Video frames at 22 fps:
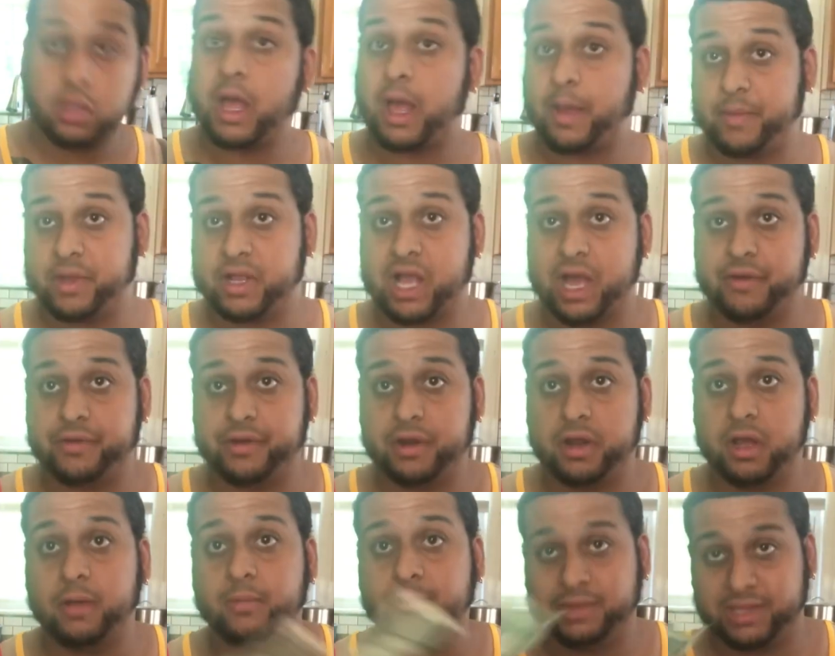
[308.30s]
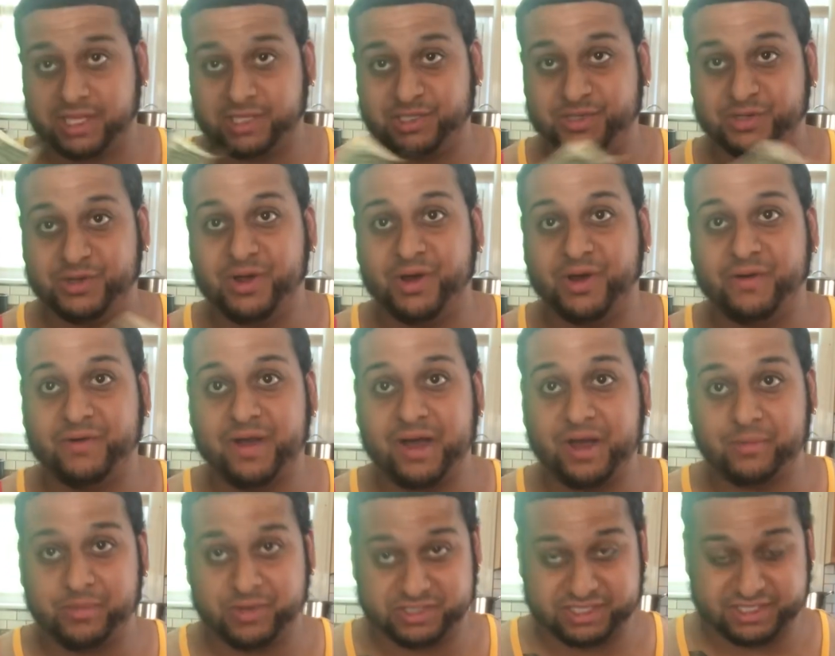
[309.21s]
I'm gonna count it up, let you know
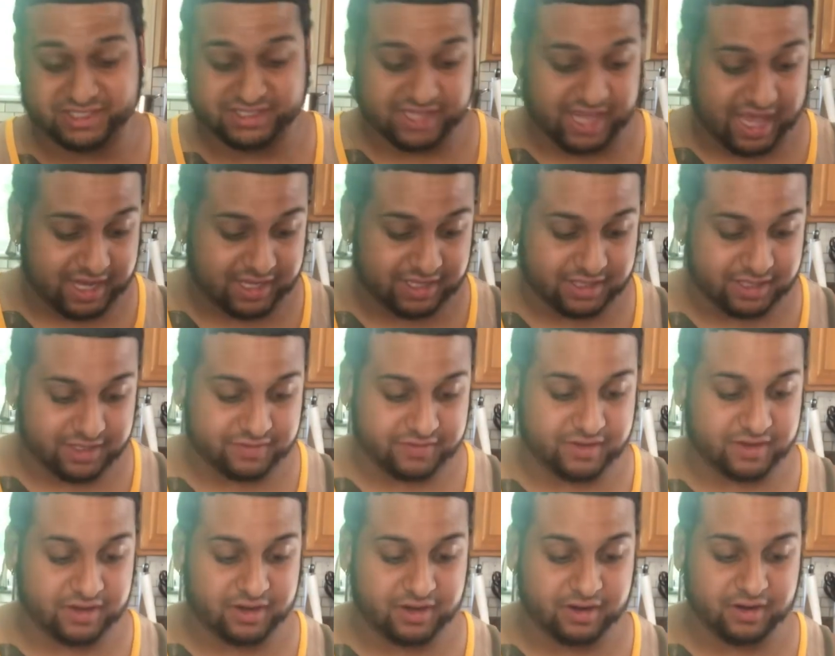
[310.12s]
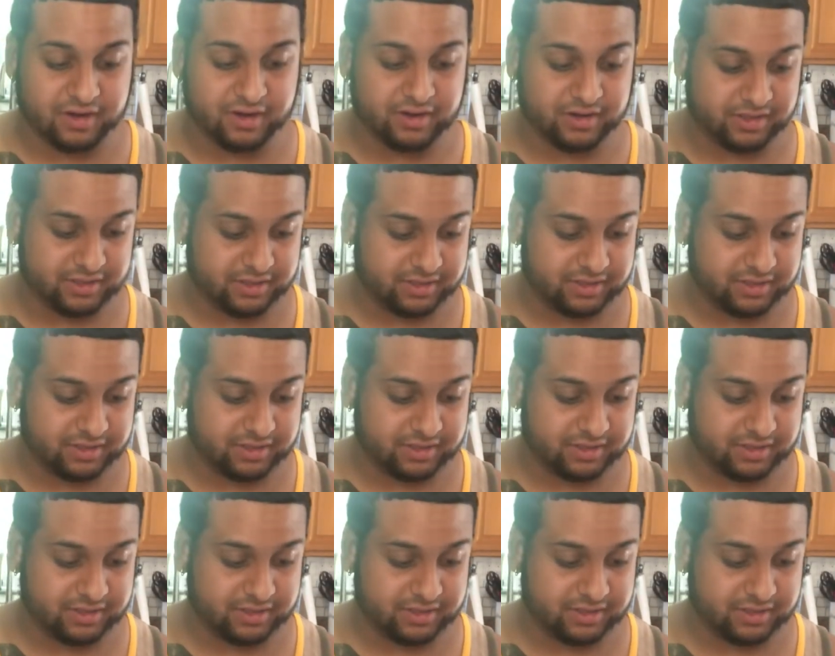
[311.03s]
how much exactly is in here.